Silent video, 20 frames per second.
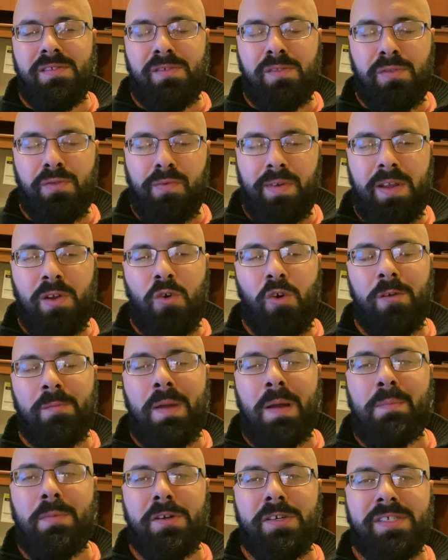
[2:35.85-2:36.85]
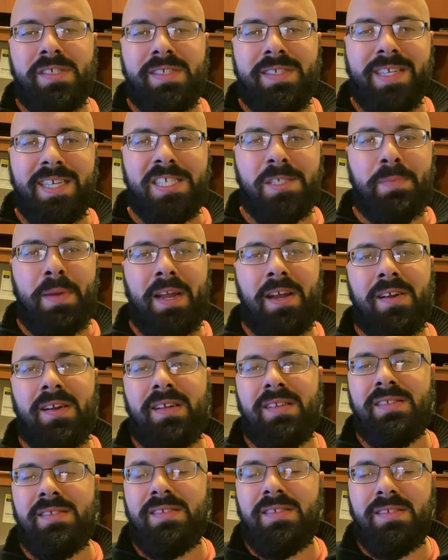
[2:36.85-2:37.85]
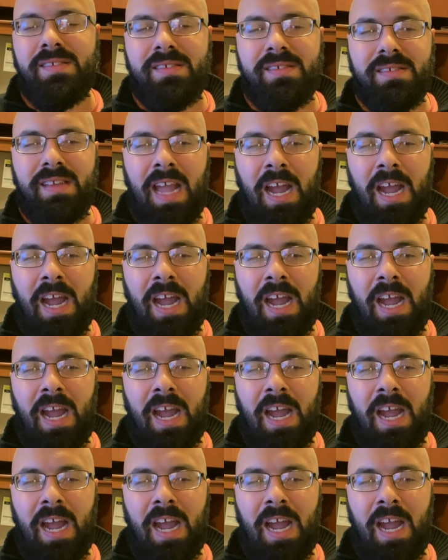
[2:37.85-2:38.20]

three core members, six parents,